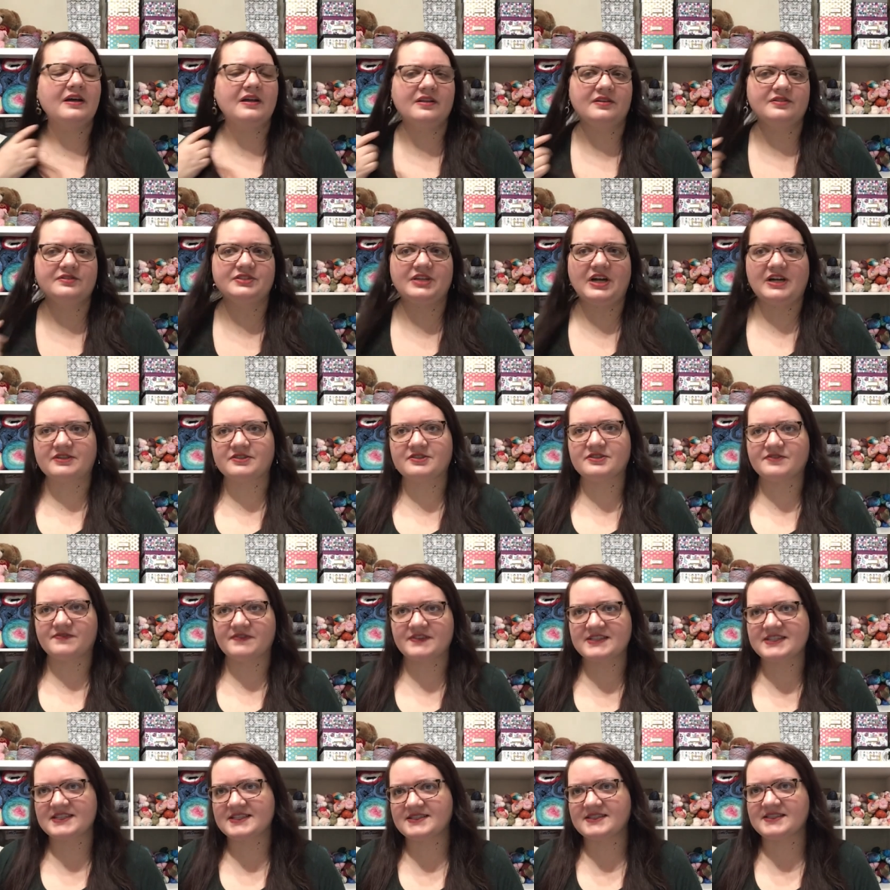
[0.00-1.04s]
doctor's
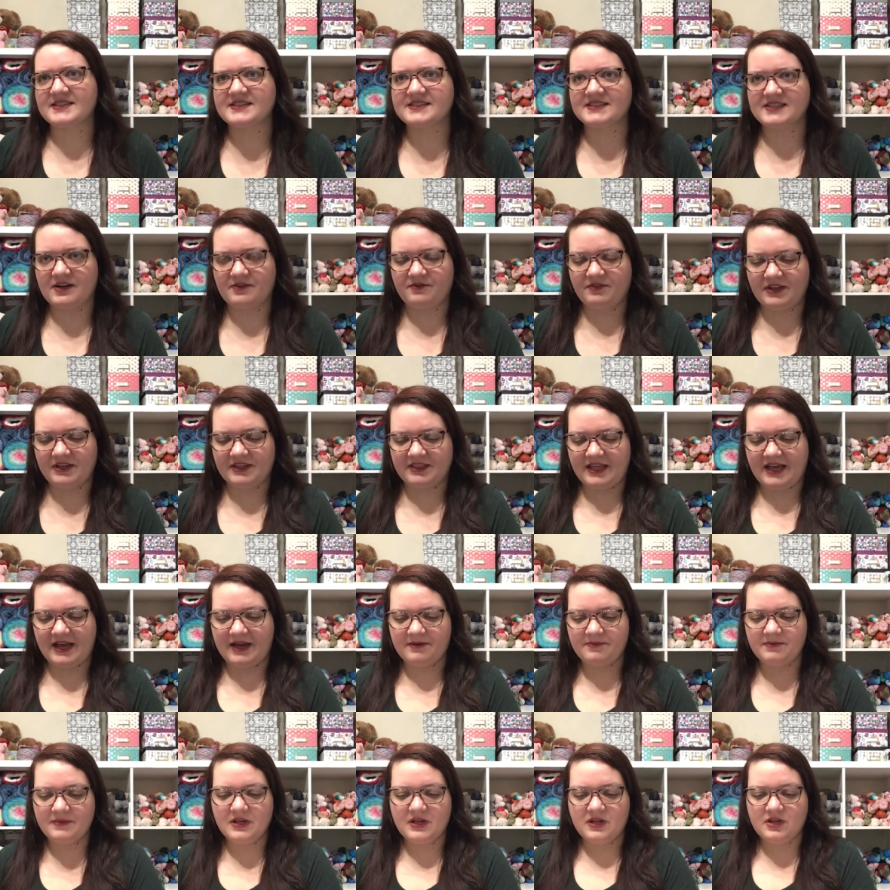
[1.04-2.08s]
visits and stuff like that.
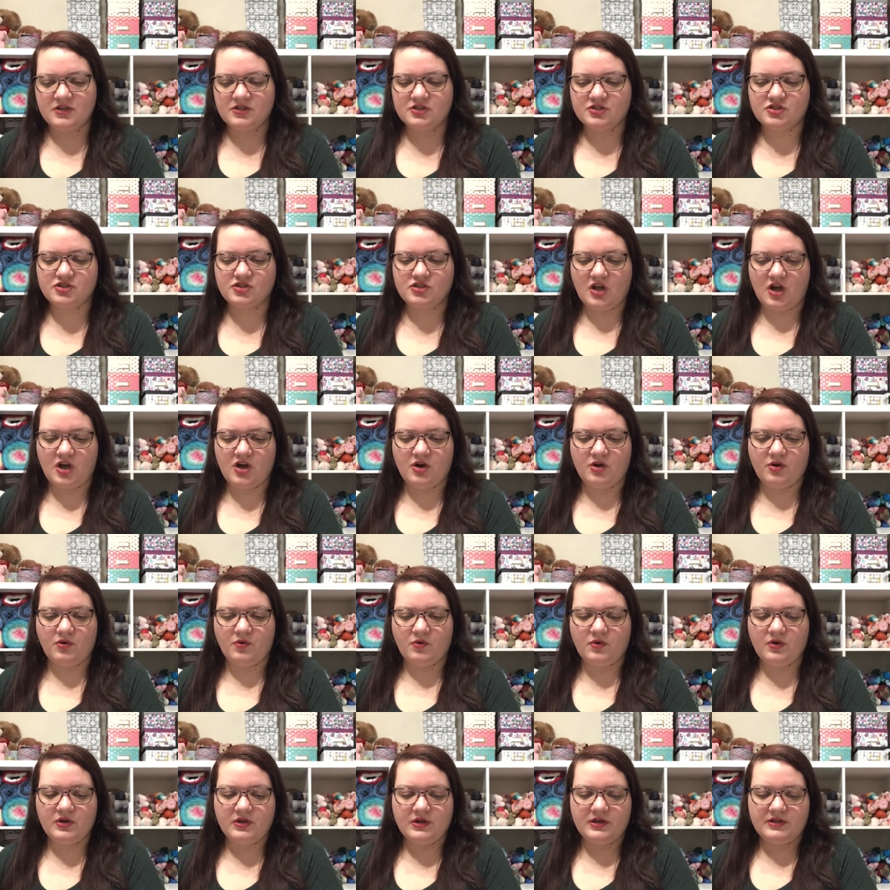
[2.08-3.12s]
So
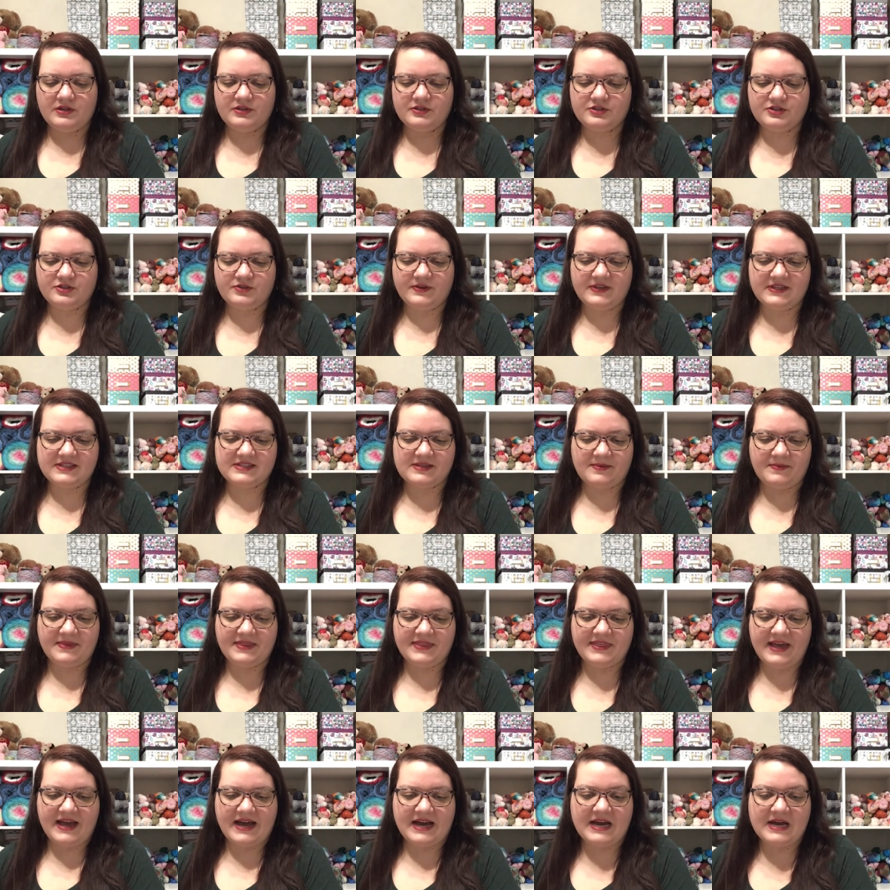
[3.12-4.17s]
doing some of
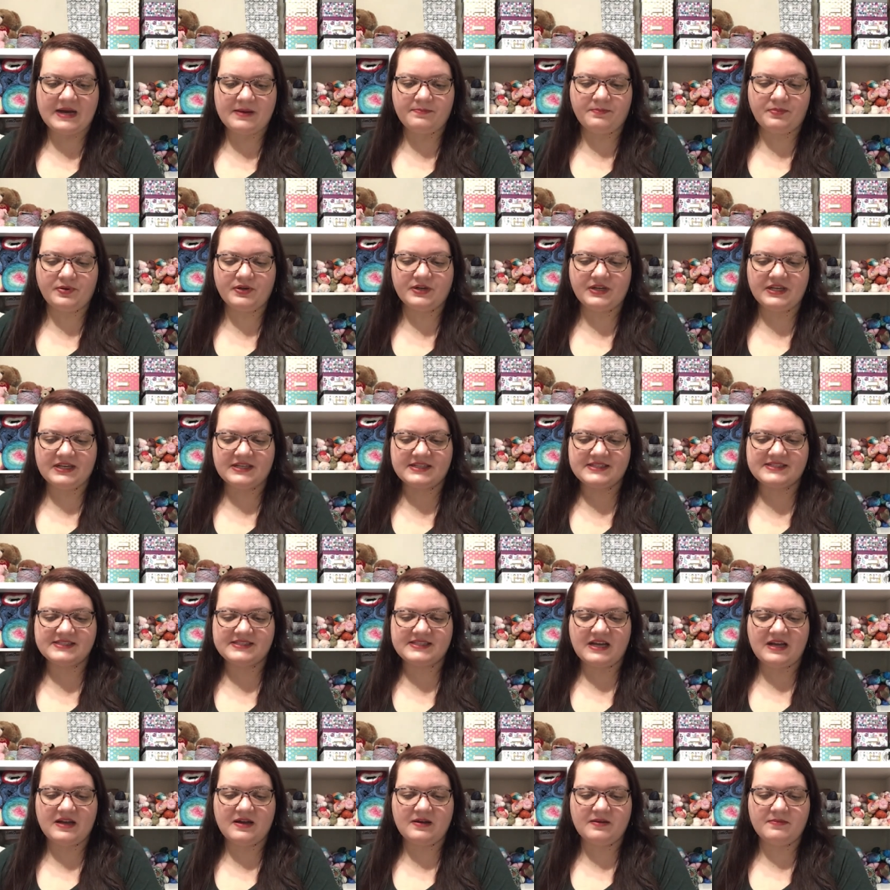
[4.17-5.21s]
that, putting
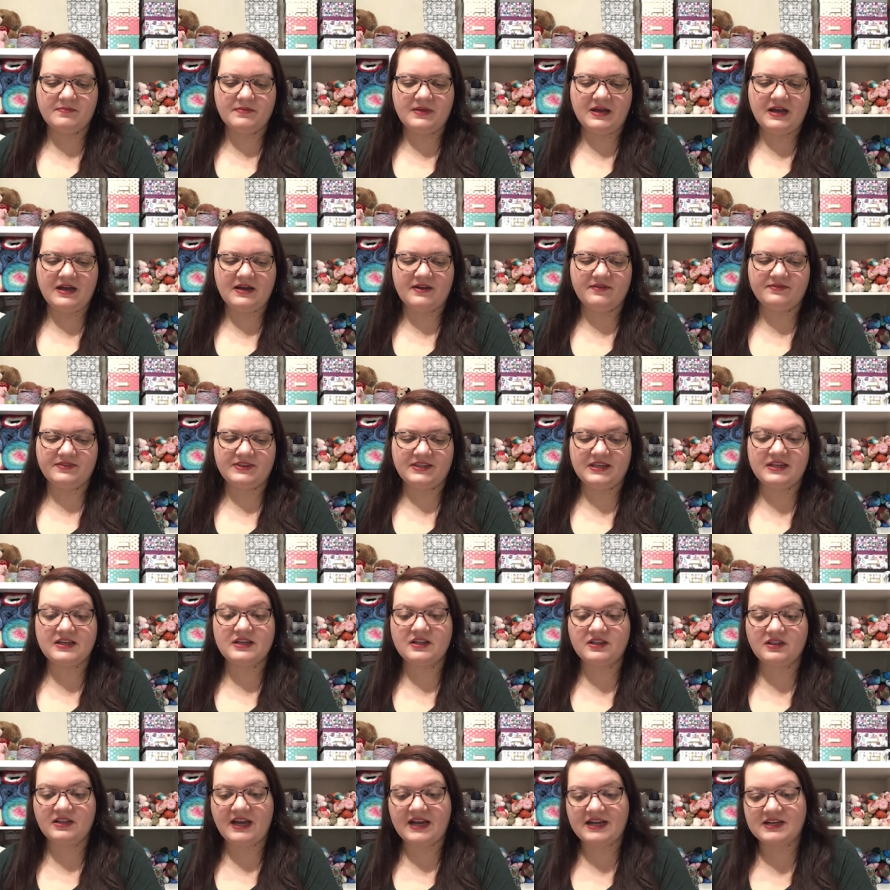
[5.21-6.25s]
some of the
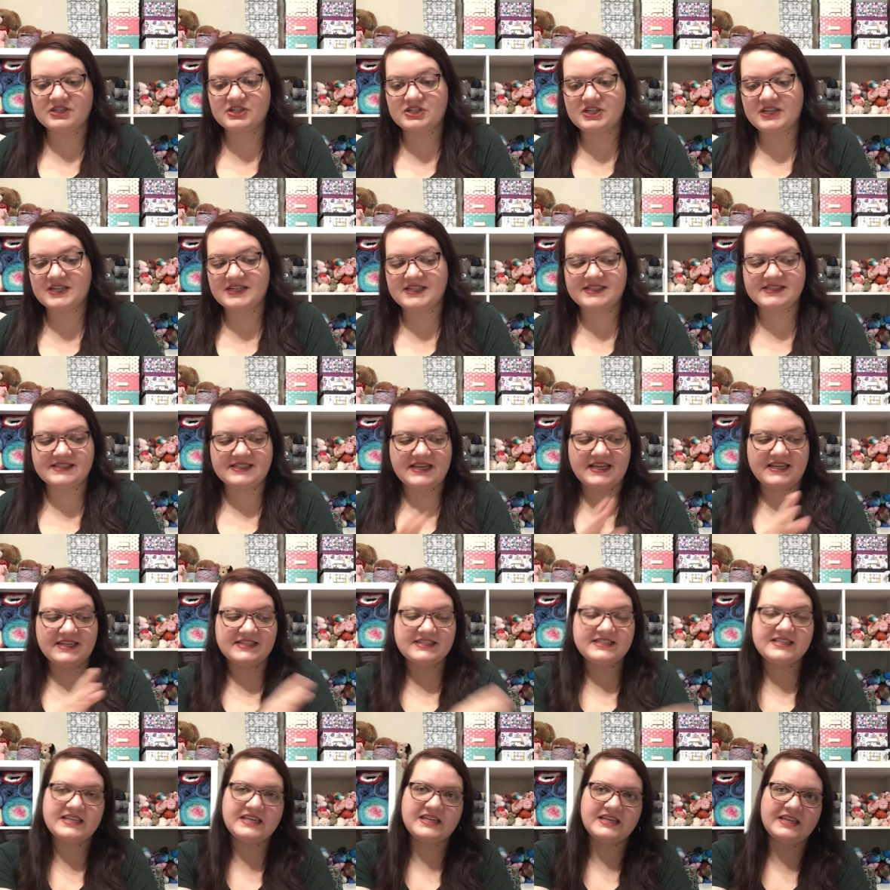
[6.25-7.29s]
collections
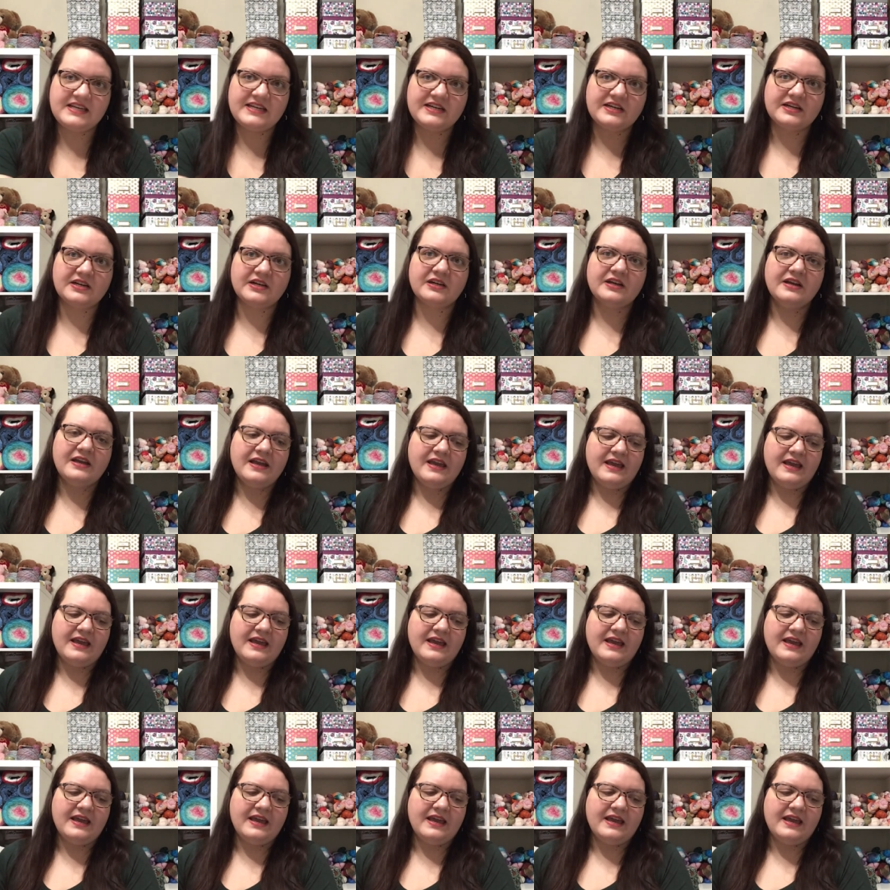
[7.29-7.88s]
into here.